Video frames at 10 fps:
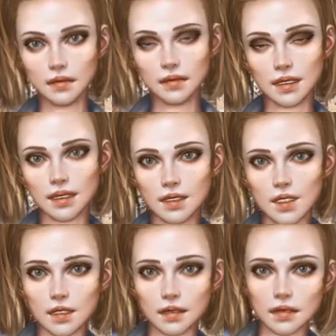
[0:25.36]
Guests
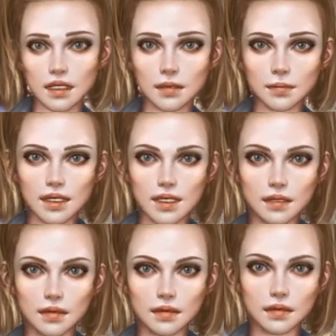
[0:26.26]
can also relax
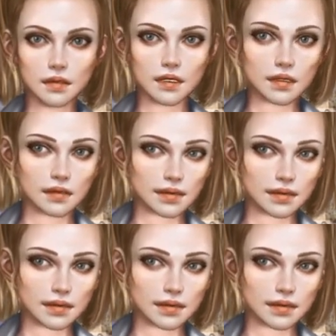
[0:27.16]
in the garden.